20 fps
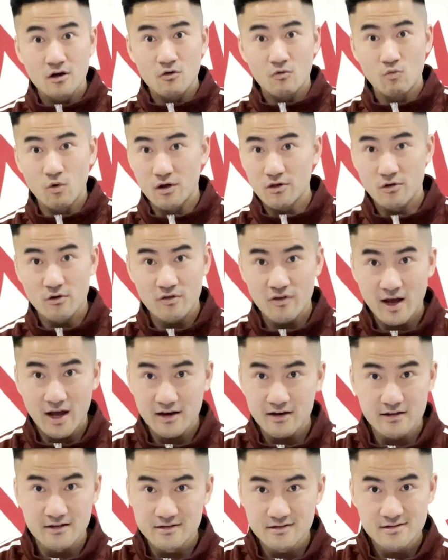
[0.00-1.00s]
Whether
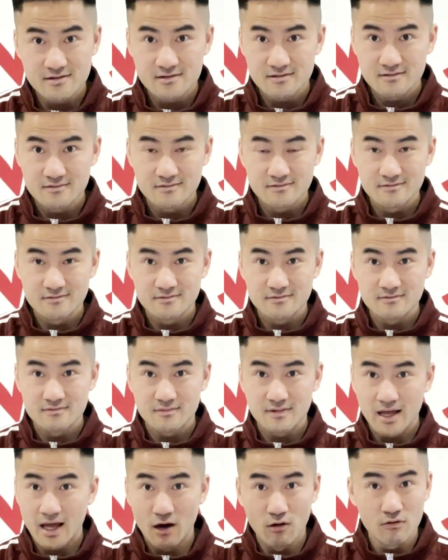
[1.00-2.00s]
that is
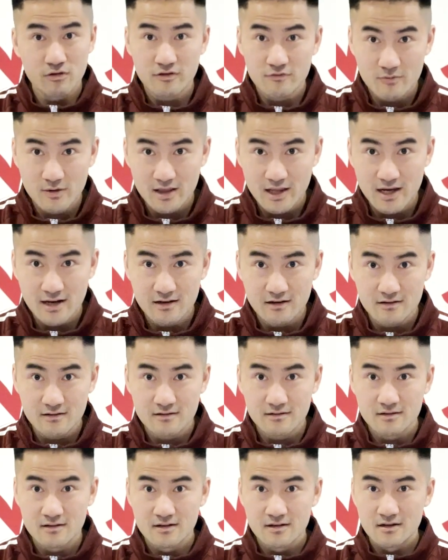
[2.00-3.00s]
health related,
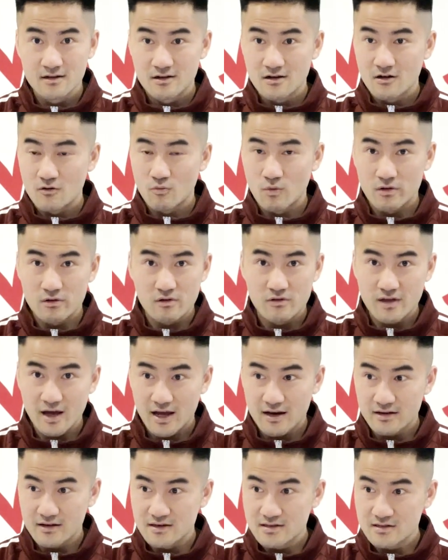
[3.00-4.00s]
whether
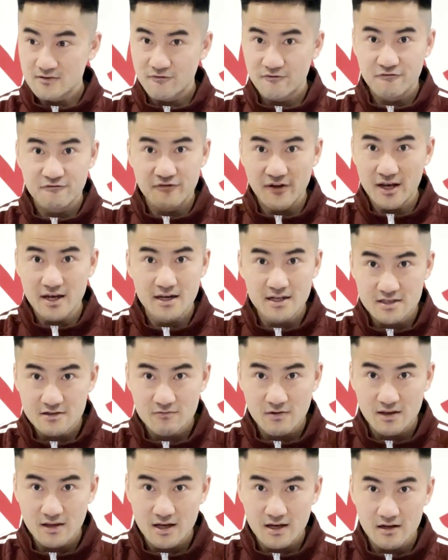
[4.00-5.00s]
that is fitness
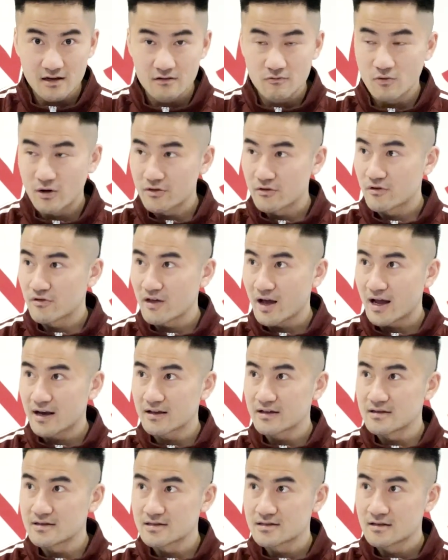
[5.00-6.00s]
related, whether that
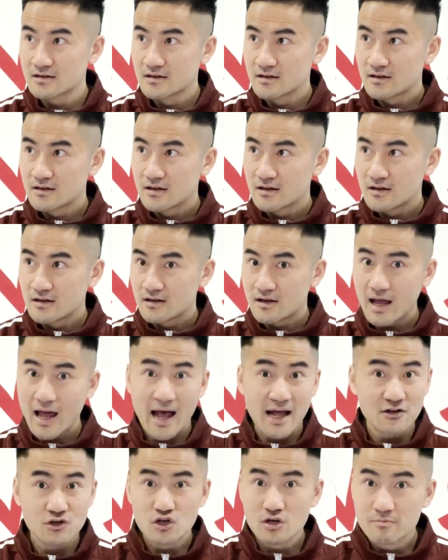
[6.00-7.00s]
is
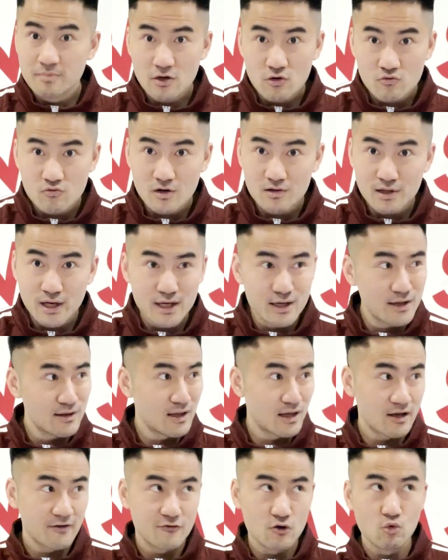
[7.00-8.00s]
attribute related,
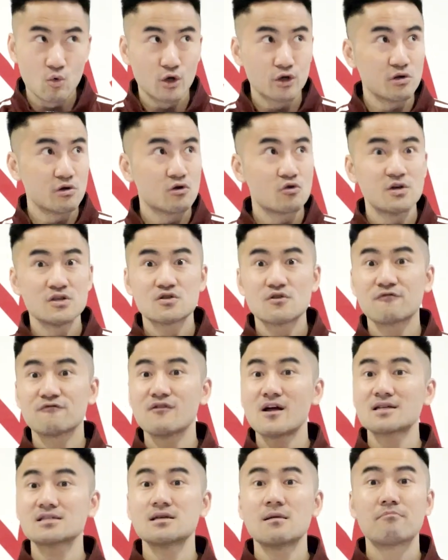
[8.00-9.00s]
like if you want to increase your
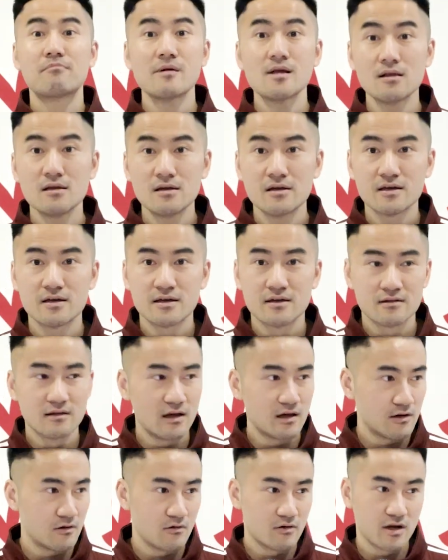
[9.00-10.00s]
flexibility,
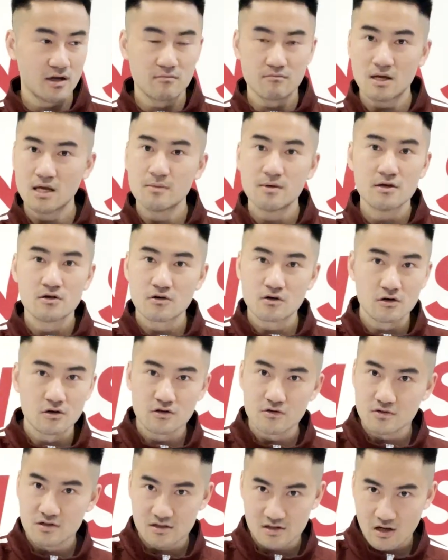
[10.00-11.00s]
like, okay, maybe you're going to
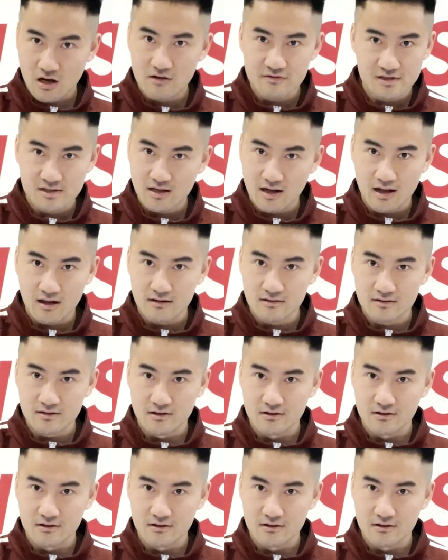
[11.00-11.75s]
do soft style,